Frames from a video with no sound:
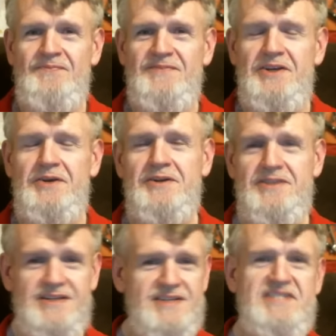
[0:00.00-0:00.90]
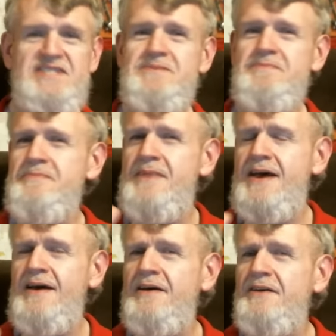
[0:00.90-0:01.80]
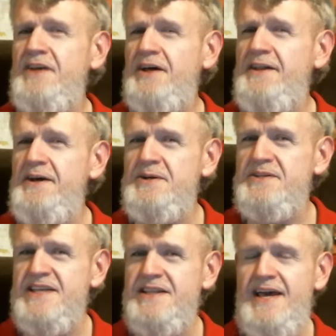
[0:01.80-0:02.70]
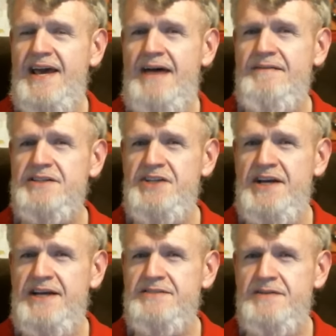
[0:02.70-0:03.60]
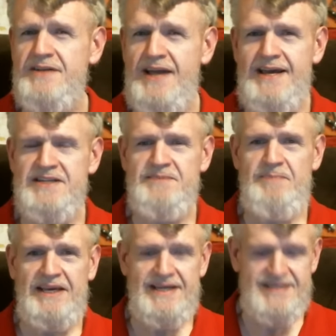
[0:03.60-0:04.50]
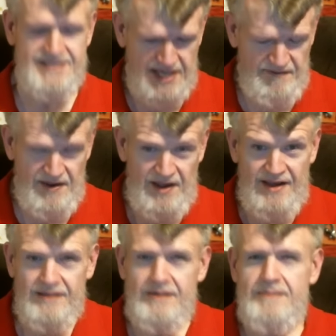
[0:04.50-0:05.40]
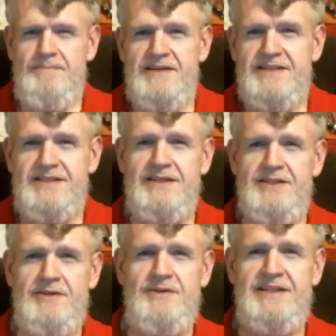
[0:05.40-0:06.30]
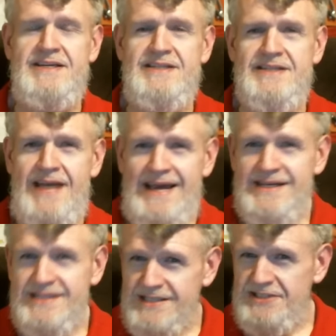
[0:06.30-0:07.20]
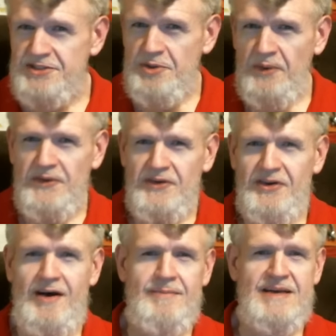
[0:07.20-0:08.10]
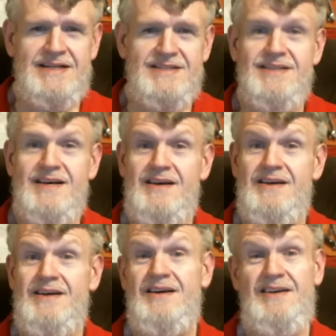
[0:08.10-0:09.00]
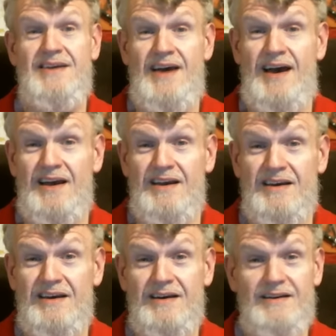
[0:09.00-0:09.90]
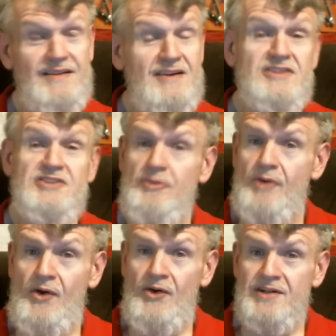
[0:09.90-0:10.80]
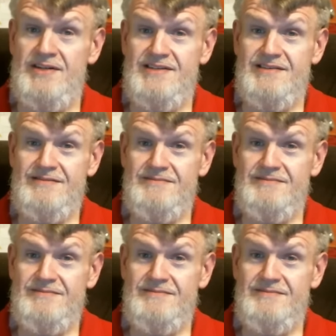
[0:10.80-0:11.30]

You can just smell the clothes that they haven't changed for days because they've they're busy doing these nasty troll comments. Yeah, there's trolls.